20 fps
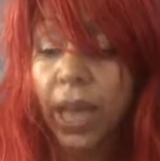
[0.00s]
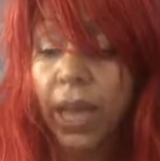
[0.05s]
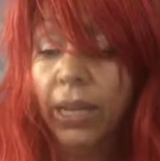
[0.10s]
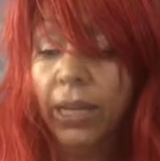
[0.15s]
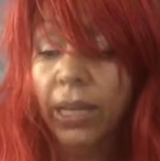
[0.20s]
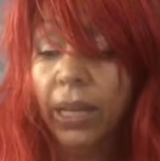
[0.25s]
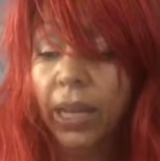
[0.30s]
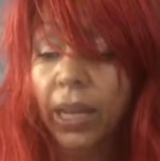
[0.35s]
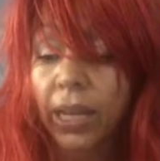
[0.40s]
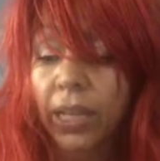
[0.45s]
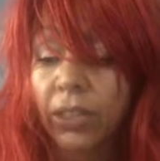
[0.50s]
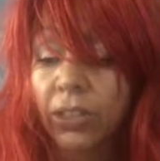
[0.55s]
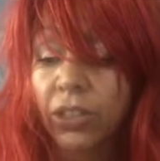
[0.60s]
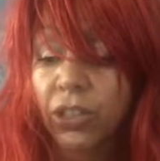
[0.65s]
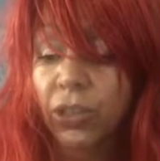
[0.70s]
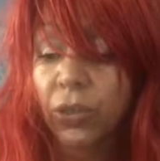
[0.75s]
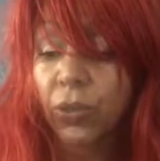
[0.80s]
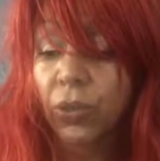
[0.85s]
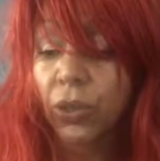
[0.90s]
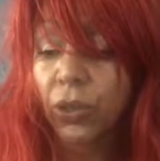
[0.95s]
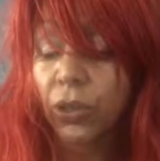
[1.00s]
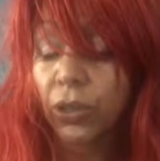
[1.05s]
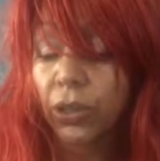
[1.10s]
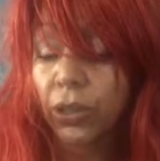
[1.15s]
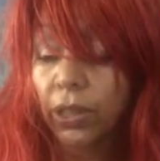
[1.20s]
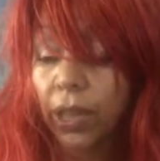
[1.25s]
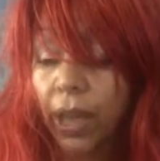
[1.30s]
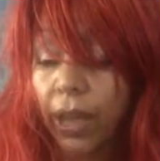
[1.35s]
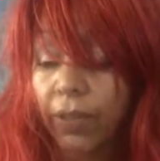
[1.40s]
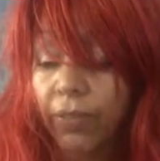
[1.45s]
and into the
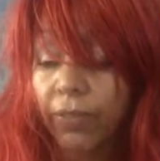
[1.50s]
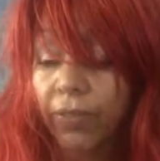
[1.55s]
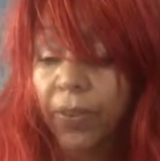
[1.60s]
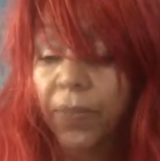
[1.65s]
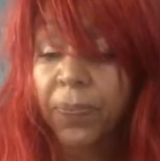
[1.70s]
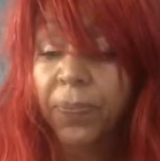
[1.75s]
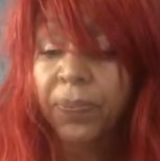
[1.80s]
good life.